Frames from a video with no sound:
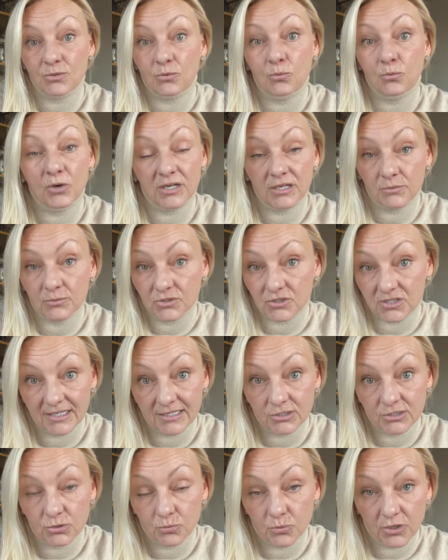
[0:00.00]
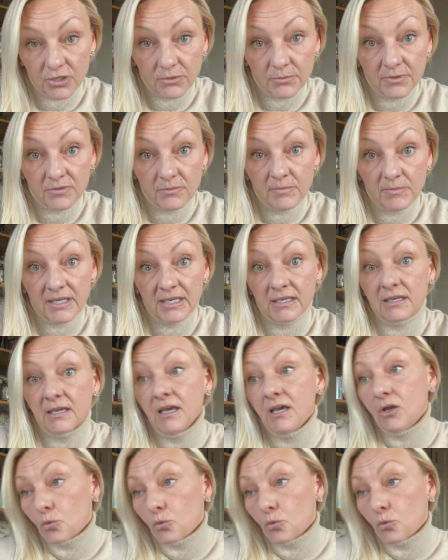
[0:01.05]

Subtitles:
what it was like to work with me,